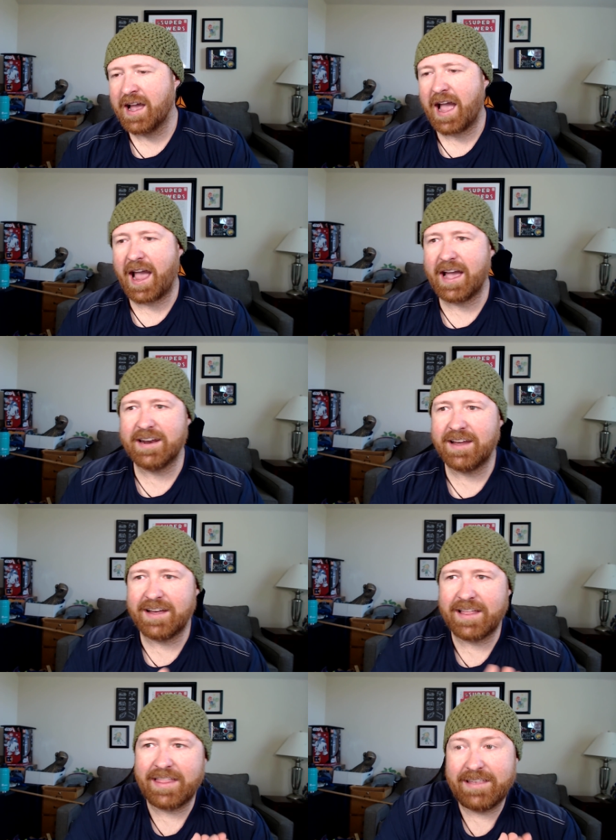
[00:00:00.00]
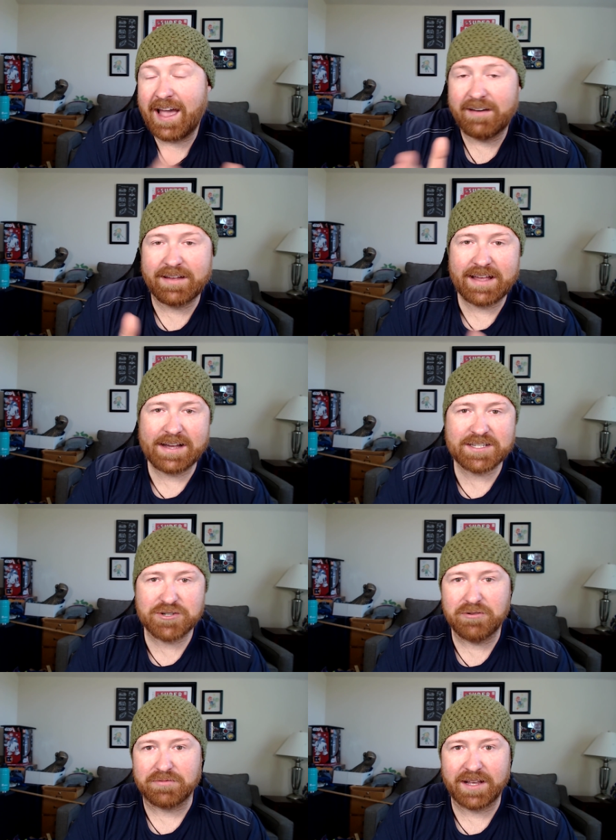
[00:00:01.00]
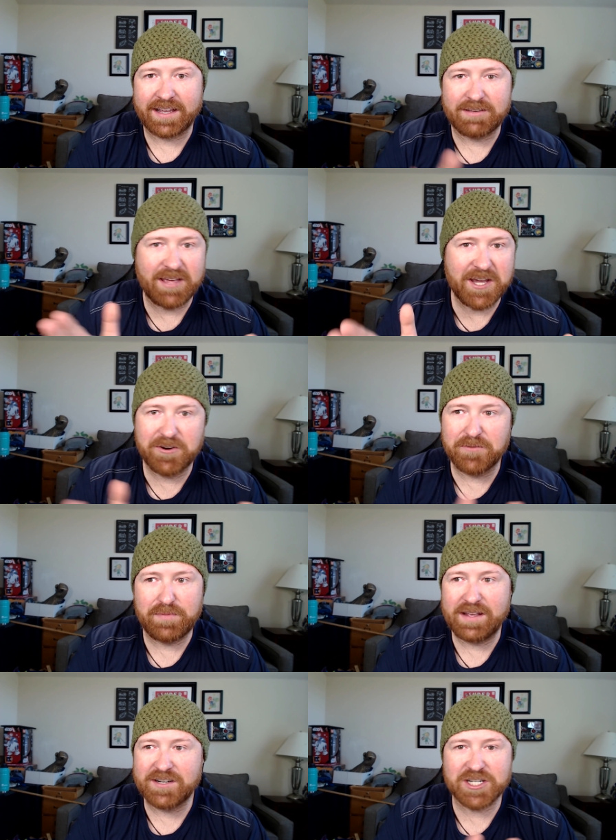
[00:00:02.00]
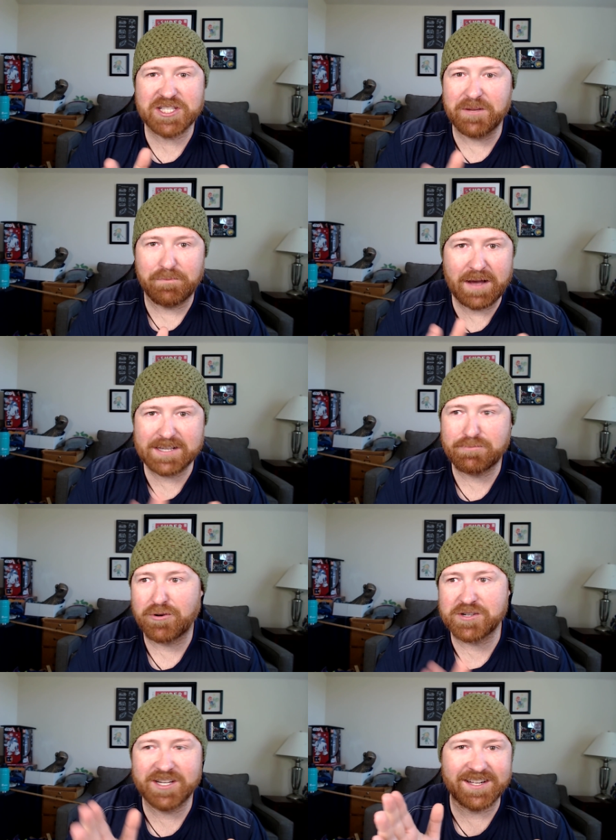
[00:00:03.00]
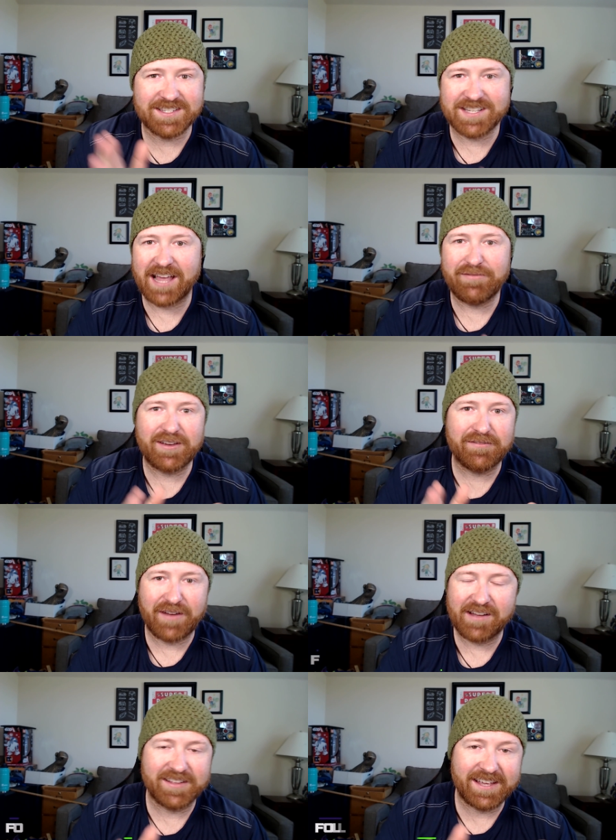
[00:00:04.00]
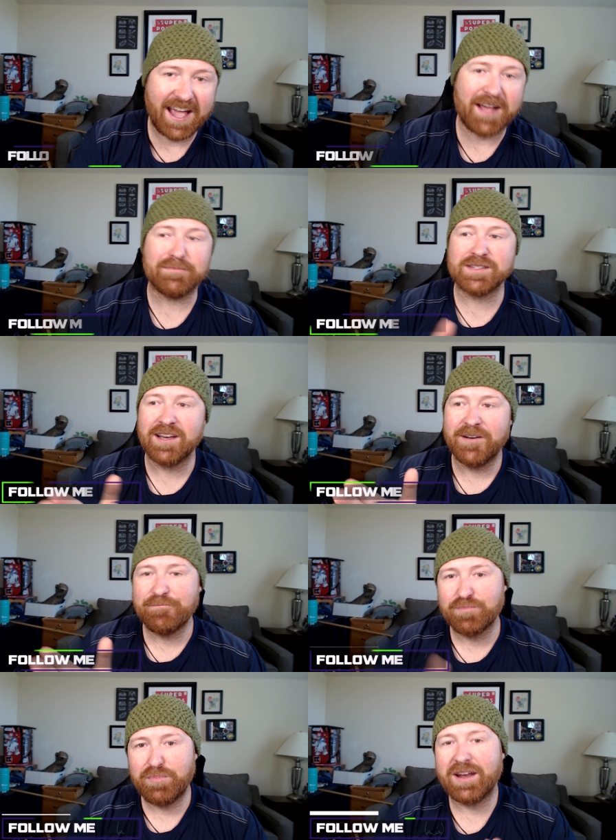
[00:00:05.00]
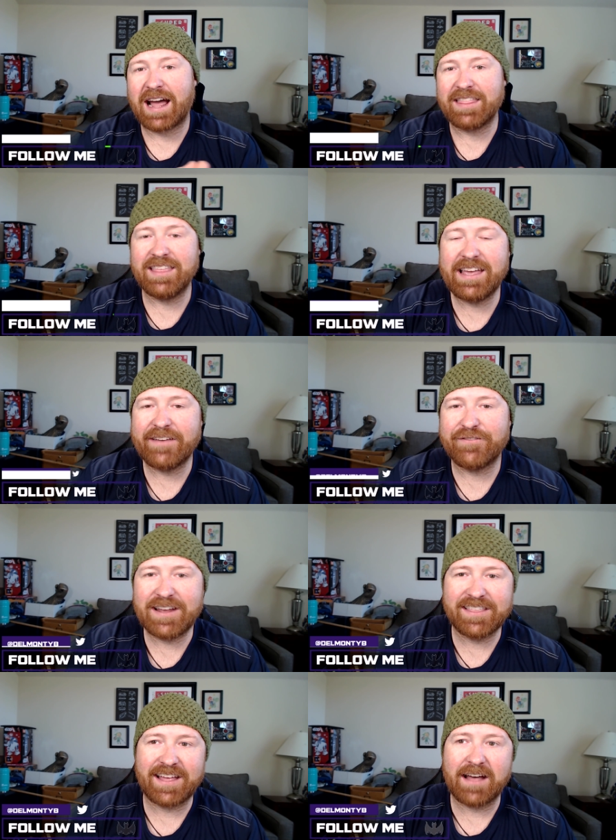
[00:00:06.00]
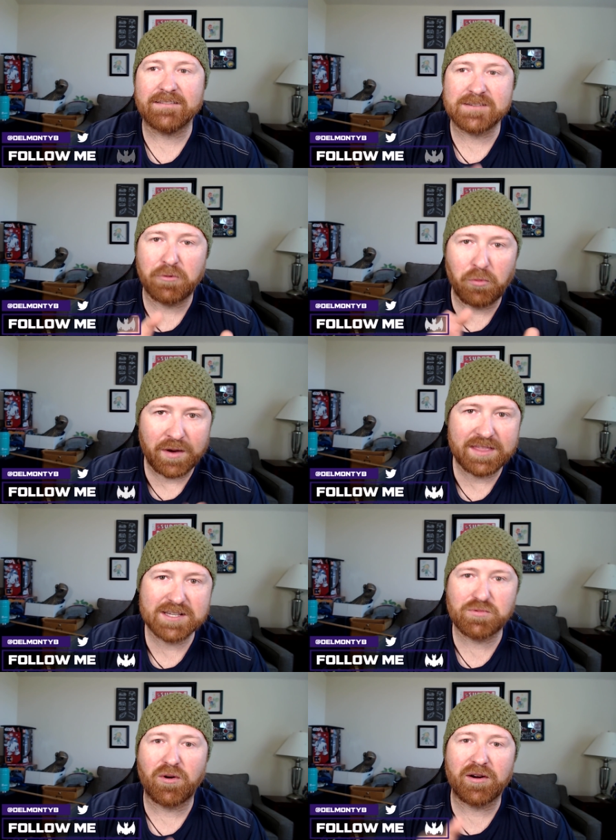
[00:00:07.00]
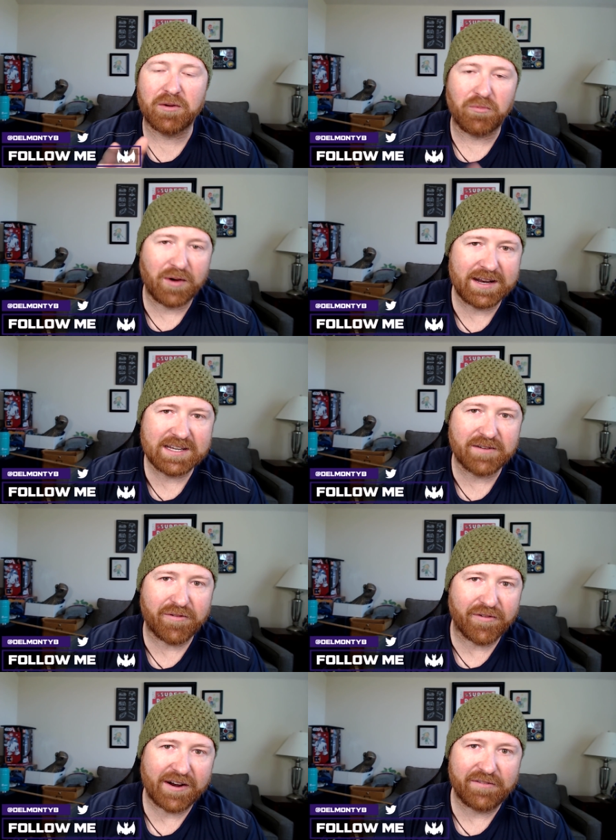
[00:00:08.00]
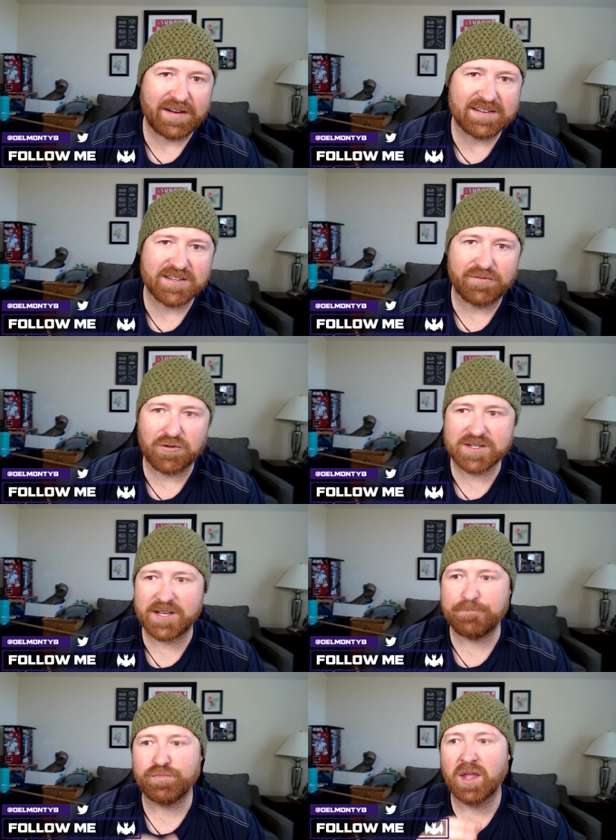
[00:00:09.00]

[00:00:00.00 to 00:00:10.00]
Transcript: And yeah, it's true. Like he could be just the best person at saving failing games. But I think if nothing else, with his work and what he did for Final Fantasy 14,